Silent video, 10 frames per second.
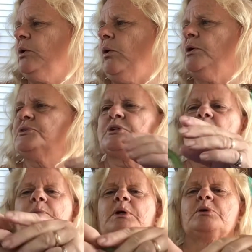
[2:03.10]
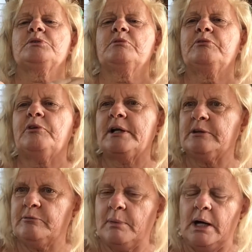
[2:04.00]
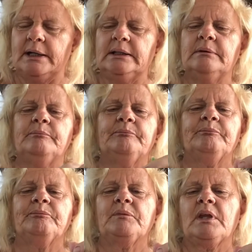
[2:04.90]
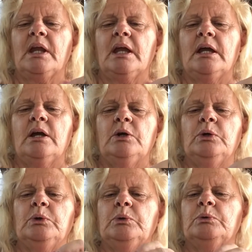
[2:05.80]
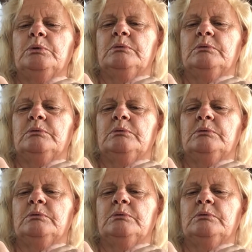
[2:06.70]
also because of a friend of mine who